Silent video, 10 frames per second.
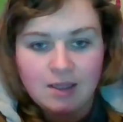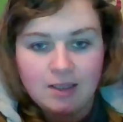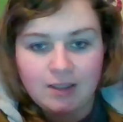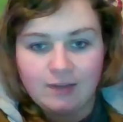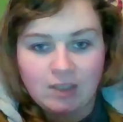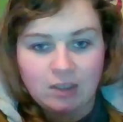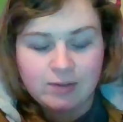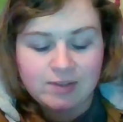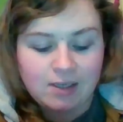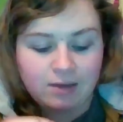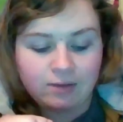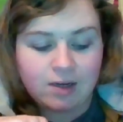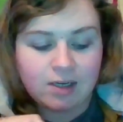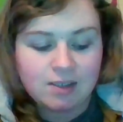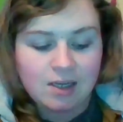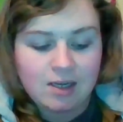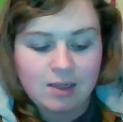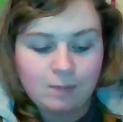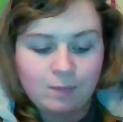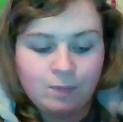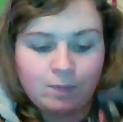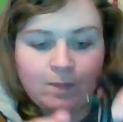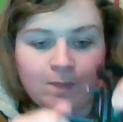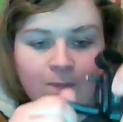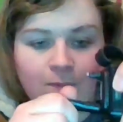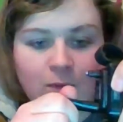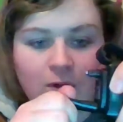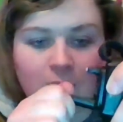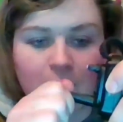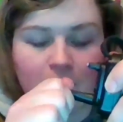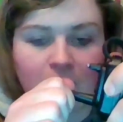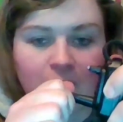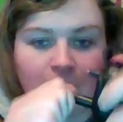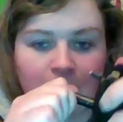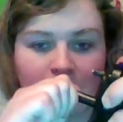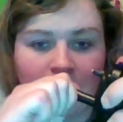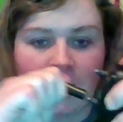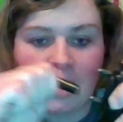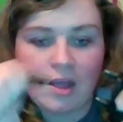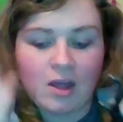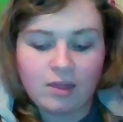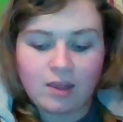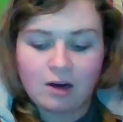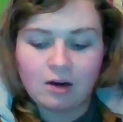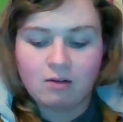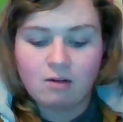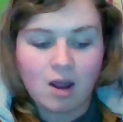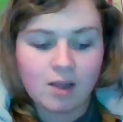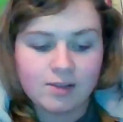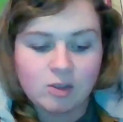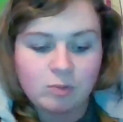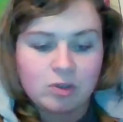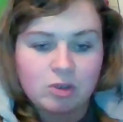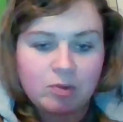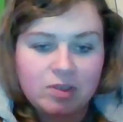Lefty loosey, righty tighty. Put it on both of them. They're not super duper